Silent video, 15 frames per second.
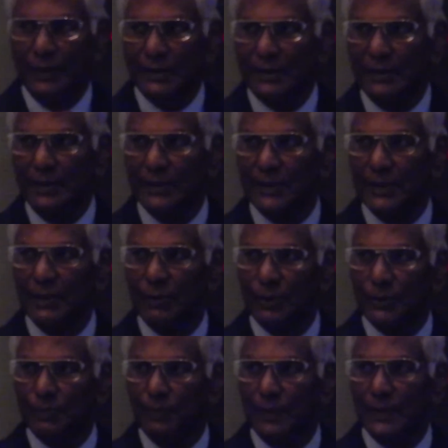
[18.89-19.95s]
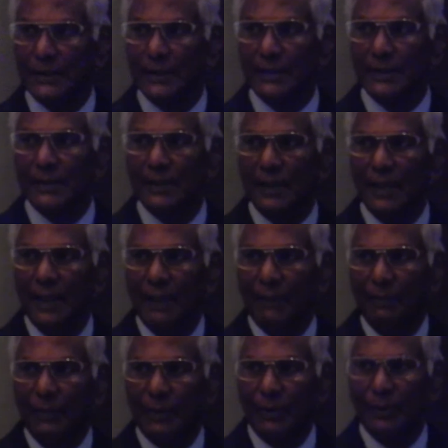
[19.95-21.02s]
these distinguished persons
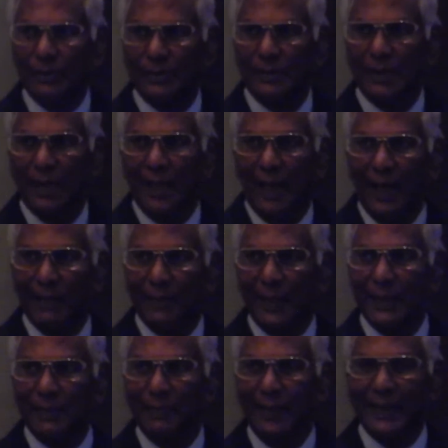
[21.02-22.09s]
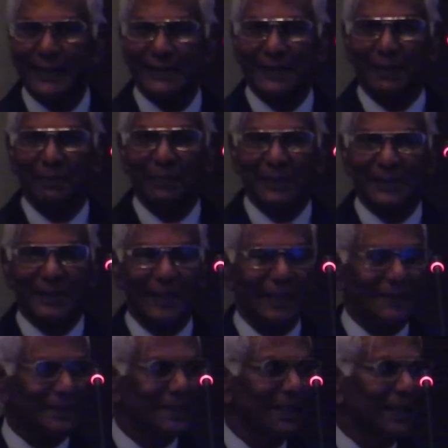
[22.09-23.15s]
because I might make some
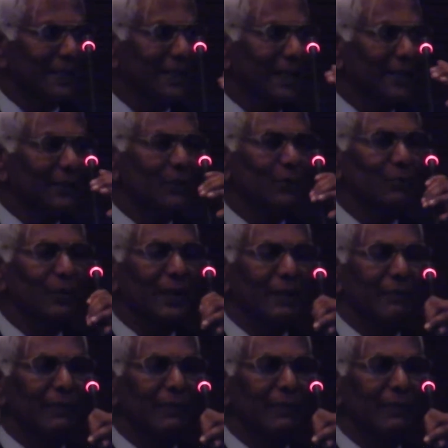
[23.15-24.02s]
mistakes that could very